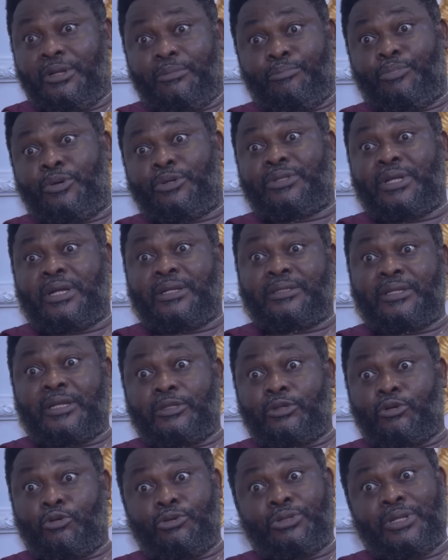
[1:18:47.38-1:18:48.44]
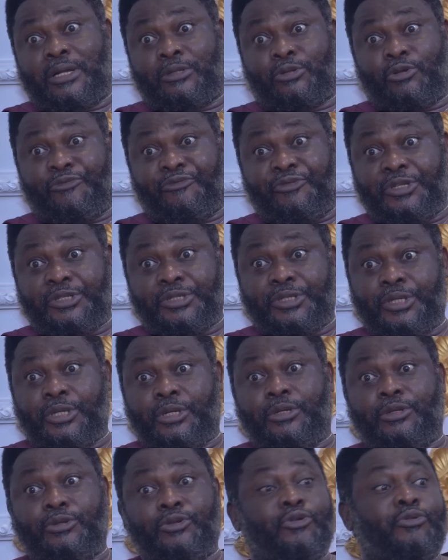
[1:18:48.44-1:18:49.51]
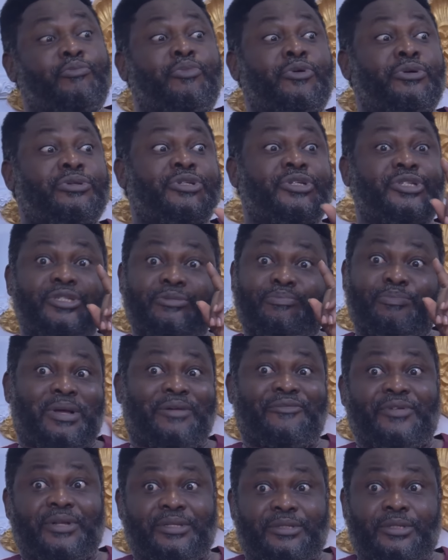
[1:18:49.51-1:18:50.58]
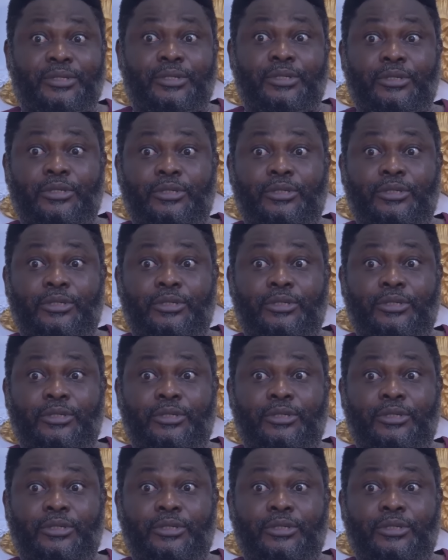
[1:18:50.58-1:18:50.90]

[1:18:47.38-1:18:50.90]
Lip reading: important and good out of it. Nobody is perfect.